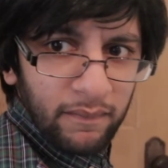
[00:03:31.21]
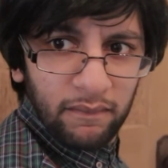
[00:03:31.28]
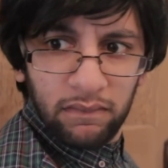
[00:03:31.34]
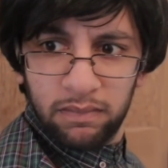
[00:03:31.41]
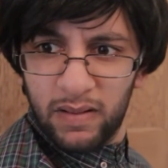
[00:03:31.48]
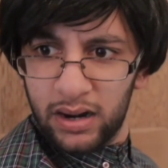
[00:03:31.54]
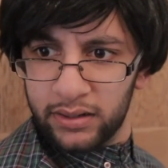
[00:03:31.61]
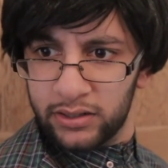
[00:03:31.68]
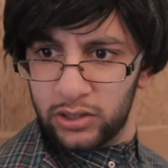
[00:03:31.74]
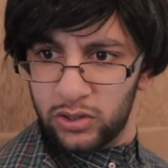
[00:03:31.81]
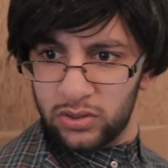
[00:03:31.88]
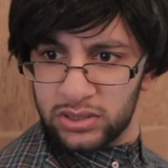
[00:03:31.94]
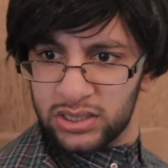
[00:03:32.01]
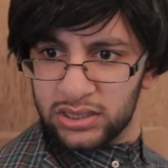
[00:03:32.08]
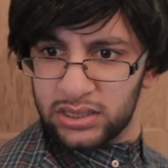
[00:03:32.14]
What do
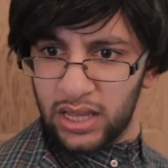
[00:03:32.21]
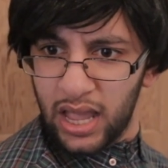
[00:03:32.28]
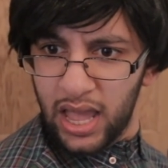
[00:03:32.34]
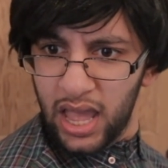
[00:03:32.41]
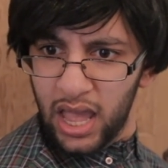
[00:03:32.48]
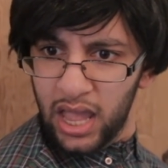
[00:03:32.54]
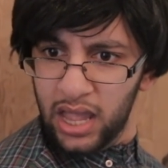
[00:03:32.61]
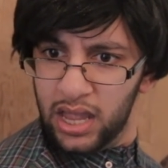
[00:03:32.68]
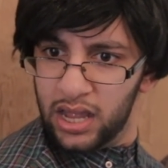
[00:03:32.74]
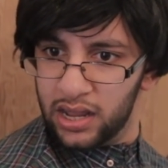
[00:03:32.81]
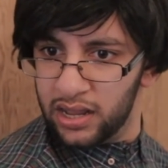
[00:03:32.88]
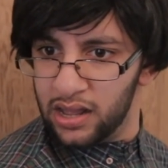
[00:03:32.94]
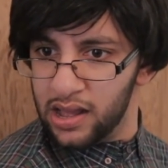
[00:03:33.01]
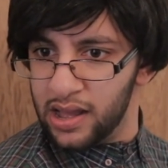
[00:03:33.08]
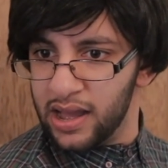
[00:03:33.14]
you say?
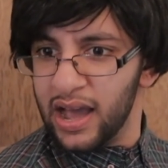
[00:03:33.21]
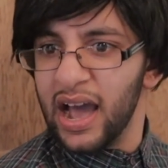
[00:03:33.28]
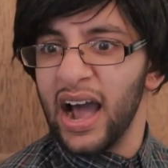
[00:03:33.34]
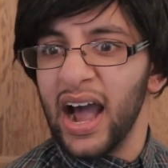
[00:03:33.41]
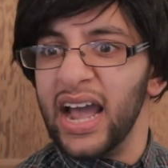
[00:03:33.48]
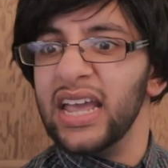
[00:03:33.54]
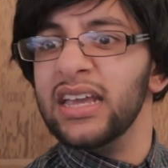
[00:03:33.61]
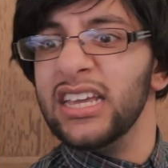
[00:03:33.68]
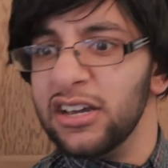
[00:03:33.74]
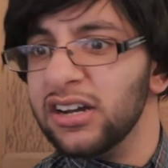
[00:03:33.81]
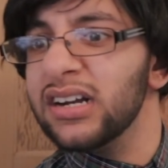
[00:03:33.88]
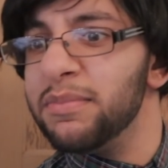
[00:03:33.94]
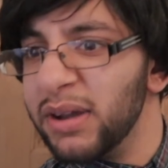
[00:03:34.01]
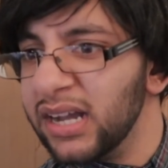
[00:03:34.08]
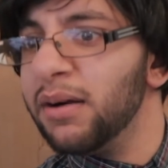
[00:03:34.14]
How are you
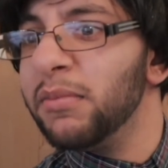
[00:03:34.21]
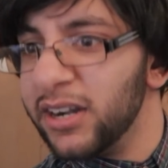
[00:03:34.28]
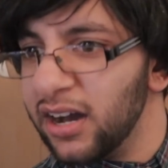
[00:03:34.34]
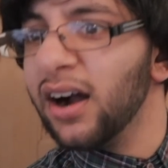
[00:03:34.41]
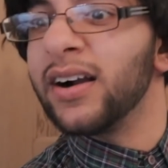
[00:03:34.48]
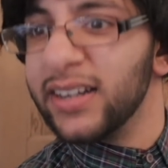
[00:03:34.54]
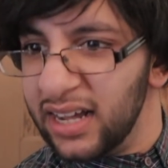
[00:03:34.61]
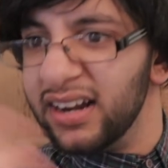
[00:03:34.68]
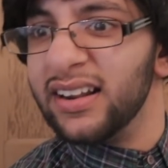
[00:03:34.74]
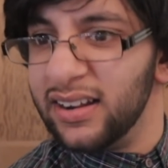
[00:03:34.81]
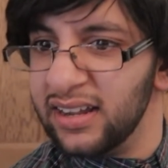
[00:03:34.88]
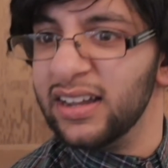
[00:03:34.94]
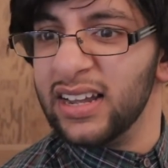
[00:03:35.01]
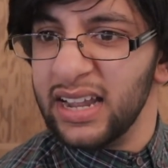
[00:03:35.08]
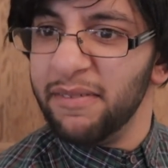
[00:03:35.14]
gonna become a
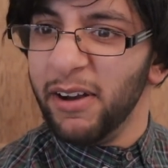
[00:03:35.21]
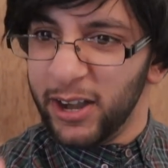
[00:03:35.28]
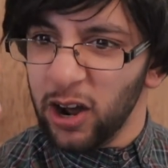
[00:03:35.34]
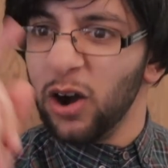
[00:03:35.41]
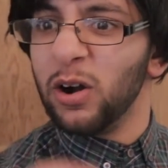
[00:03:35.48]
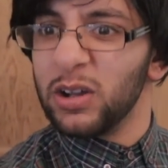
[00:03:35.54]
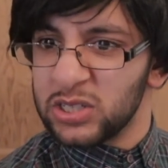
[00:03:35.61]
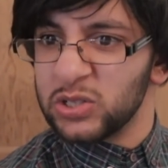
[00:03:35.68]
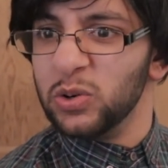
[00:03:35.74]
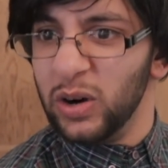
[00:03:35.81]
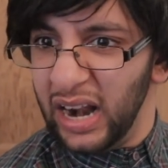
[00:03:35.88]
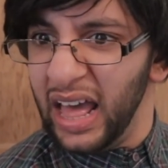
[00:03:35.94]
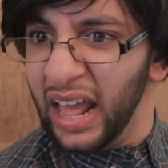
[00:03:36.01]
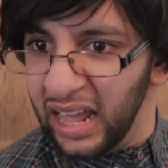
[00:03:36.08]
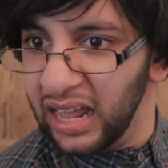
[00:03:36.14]
doctor if you don't go to
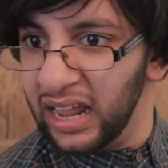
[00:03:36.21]
school, eh?